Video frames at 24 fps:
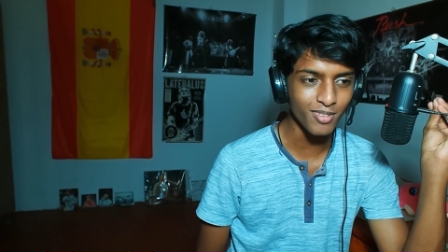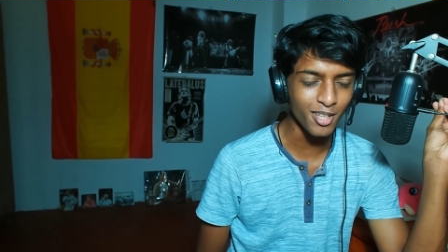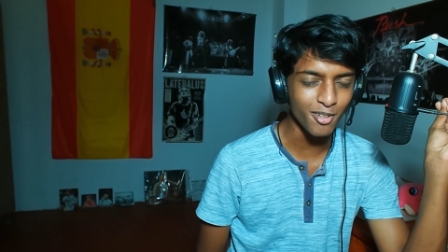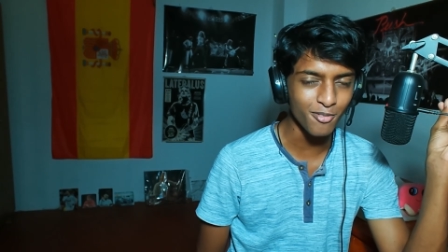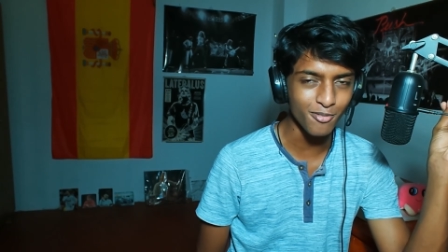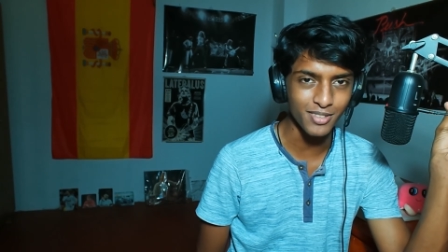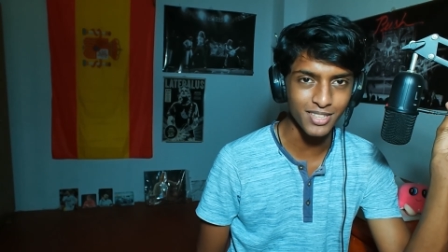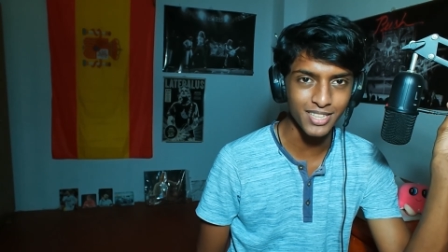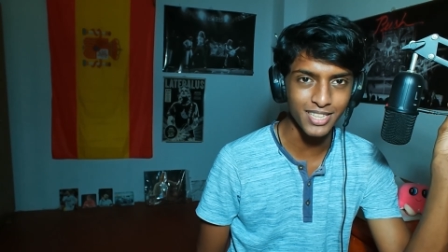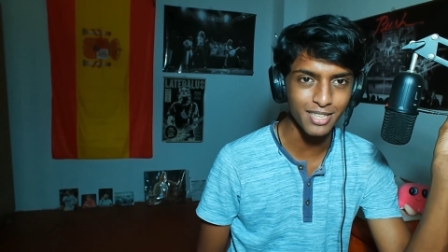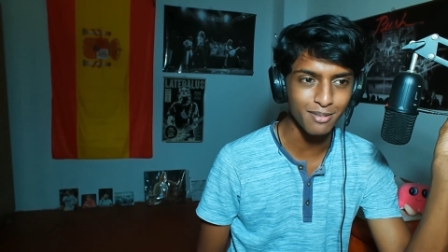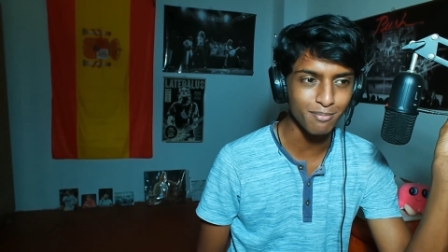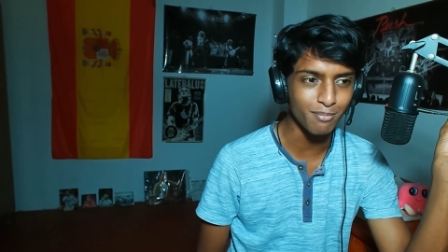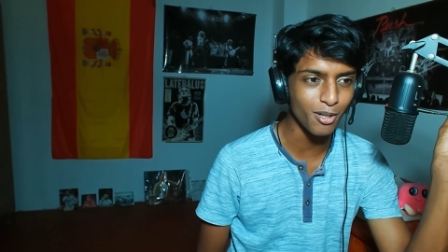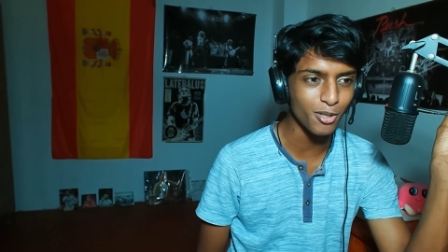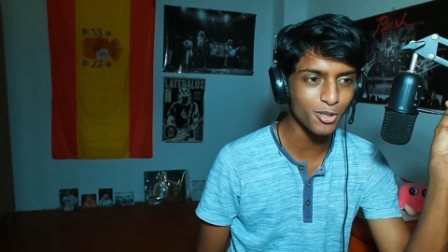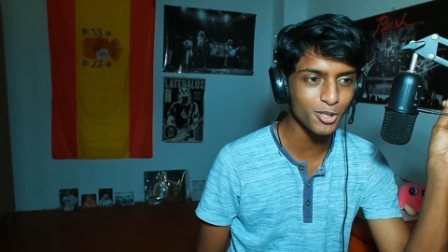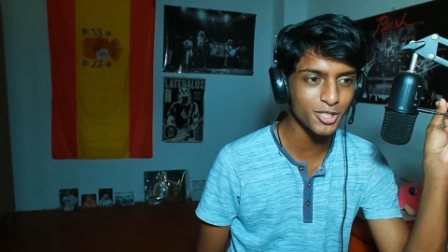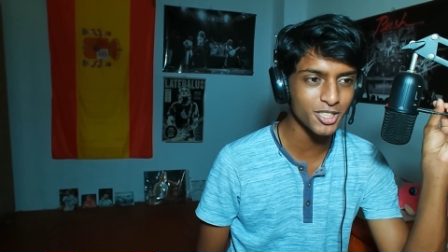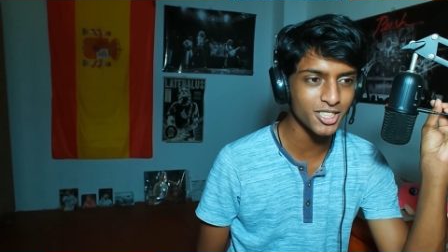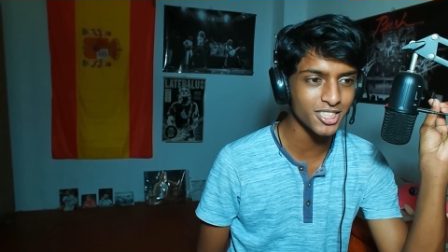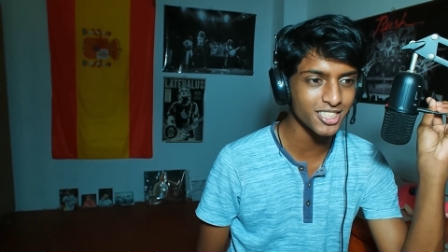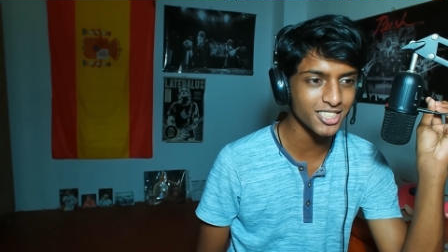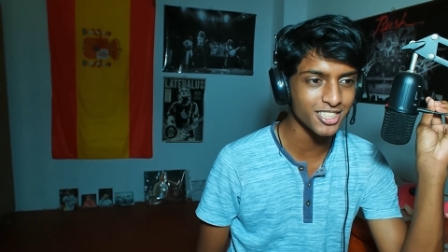what the
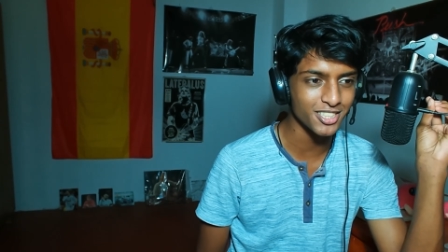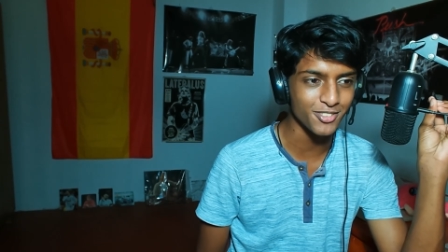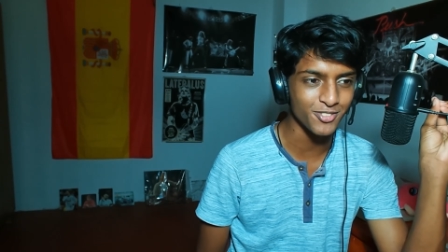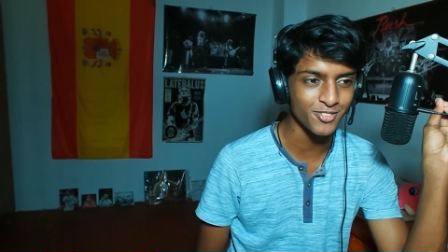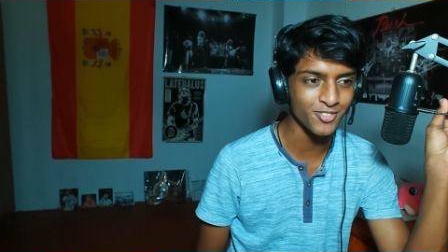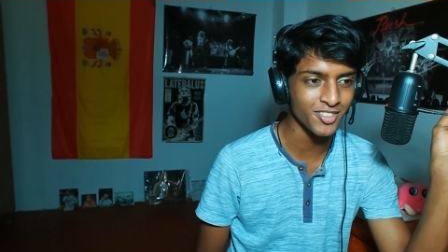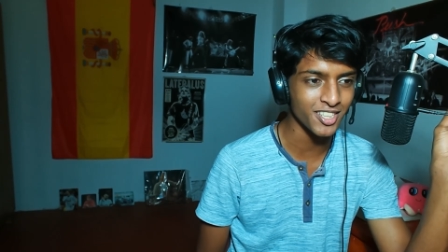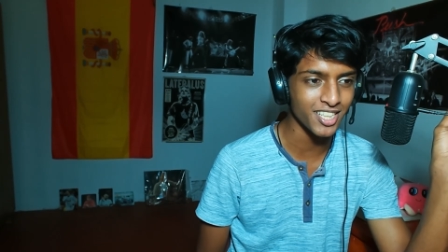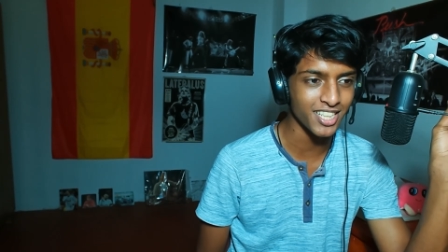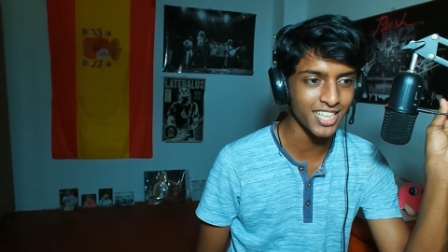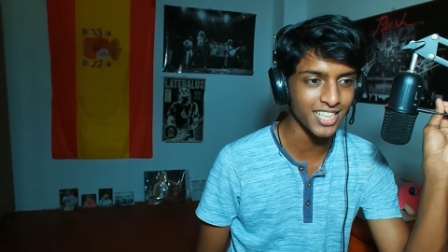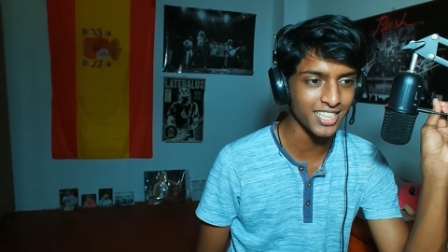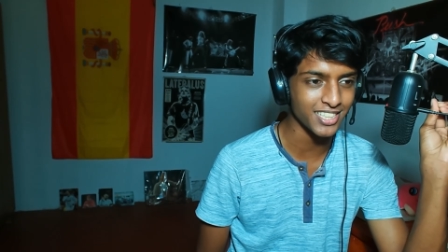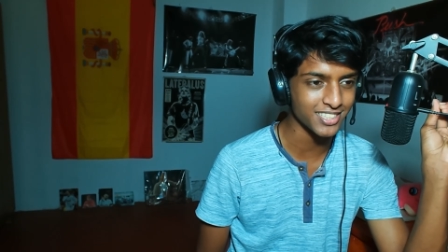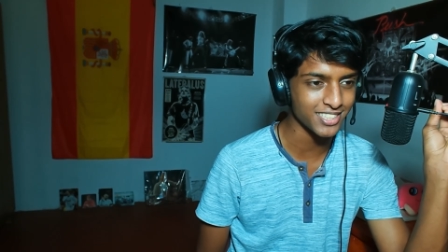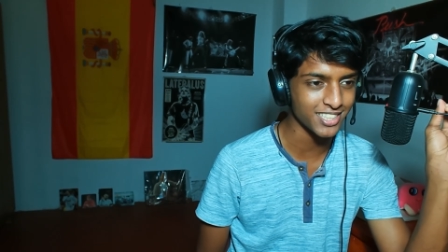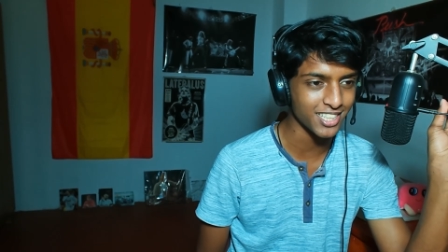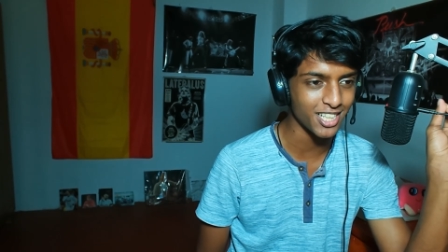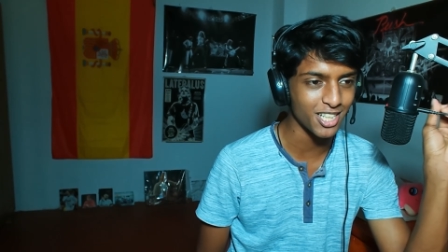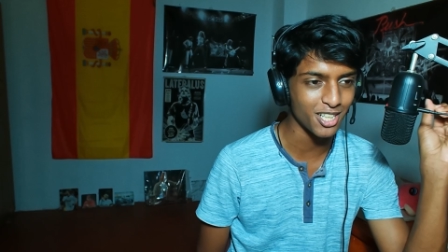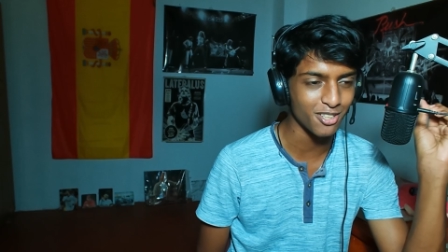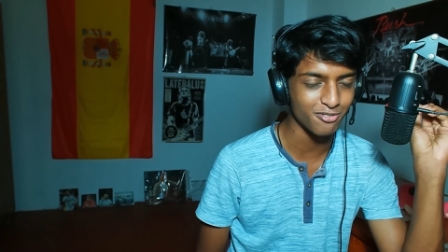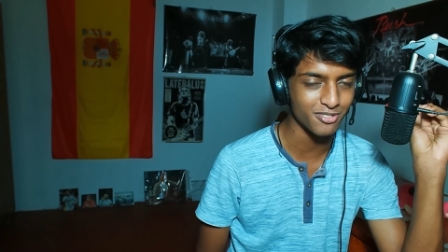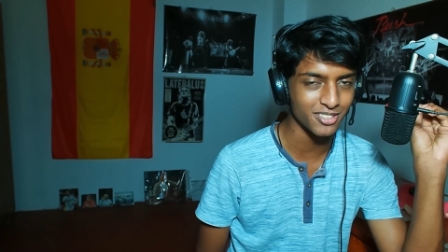emotions, the feelings
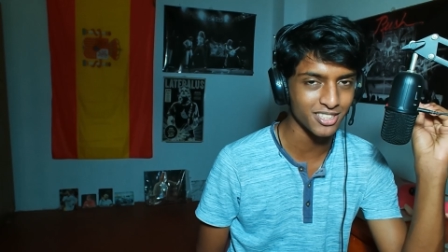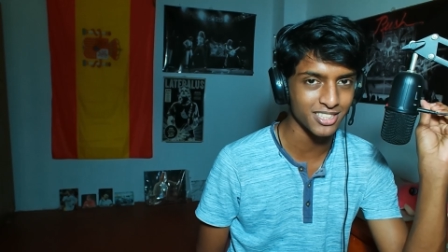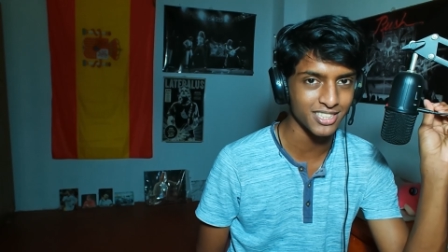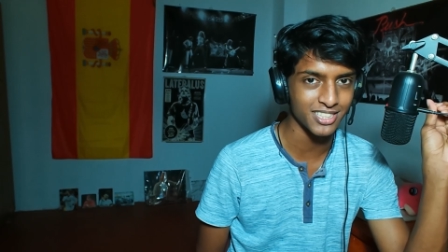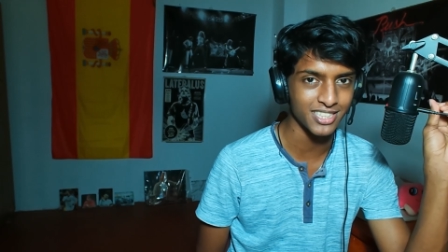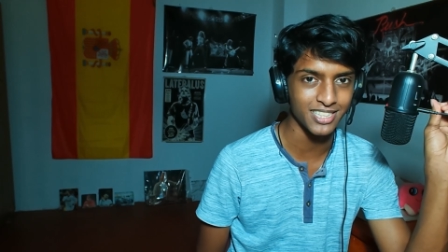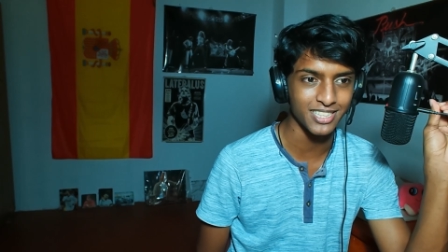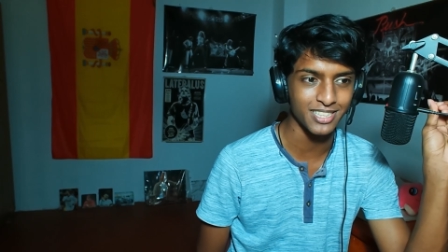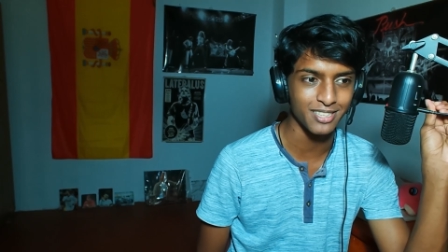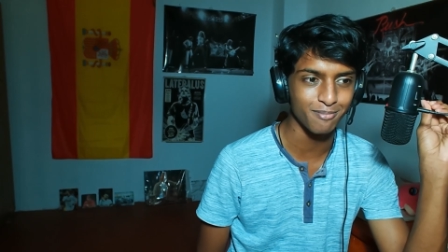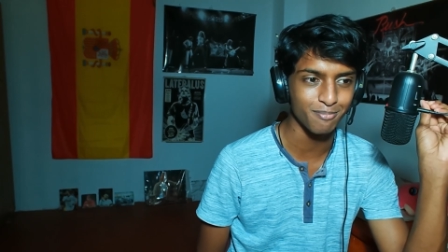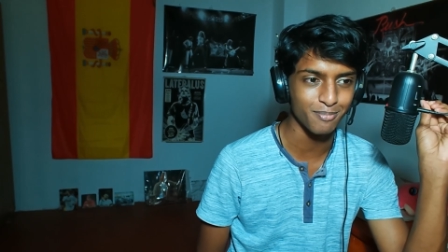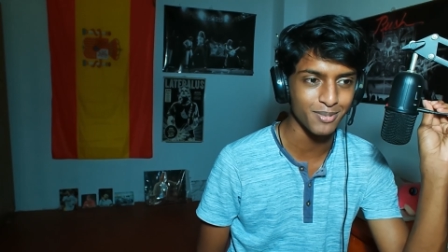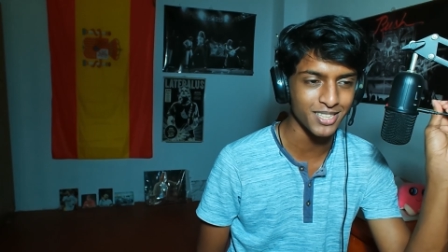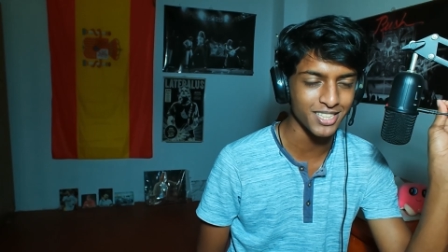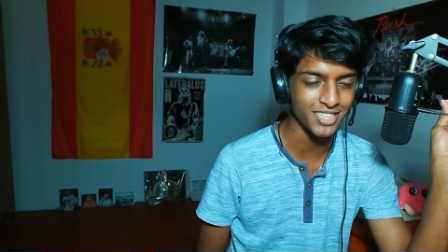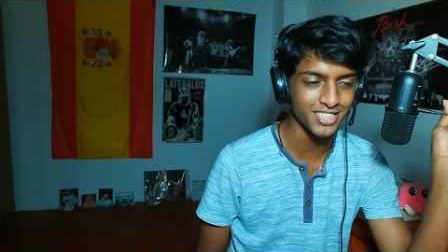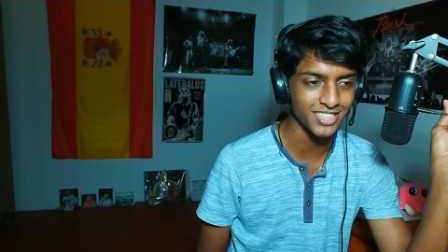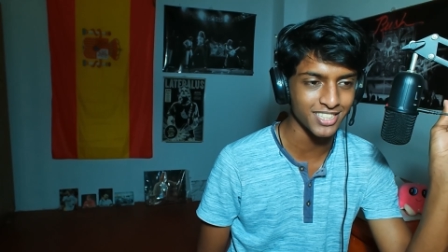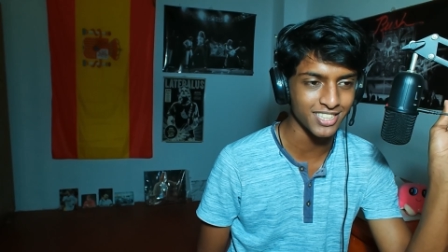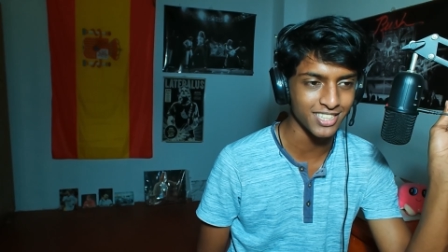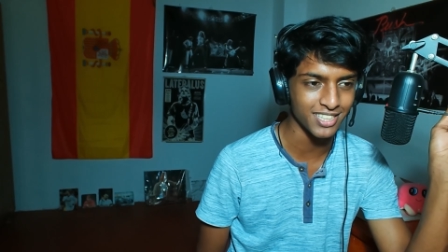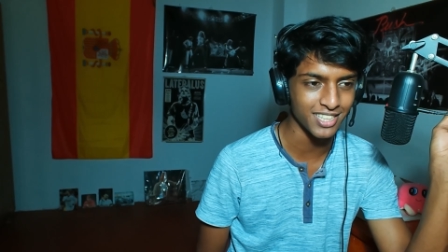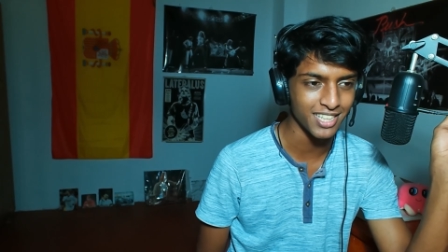are of a certain
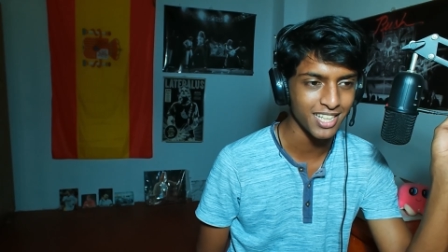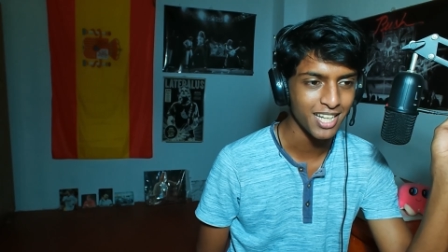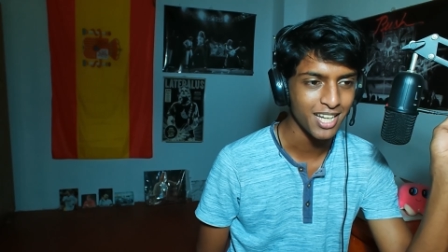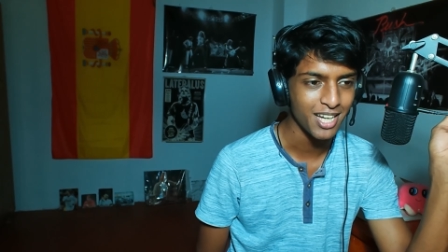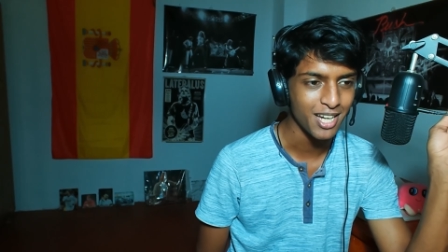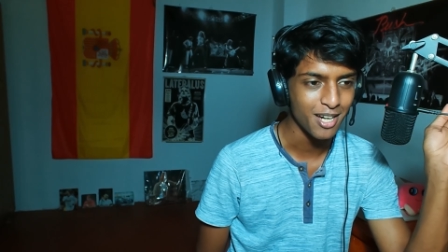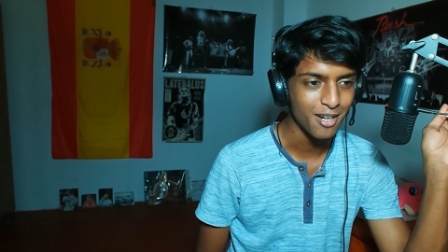person.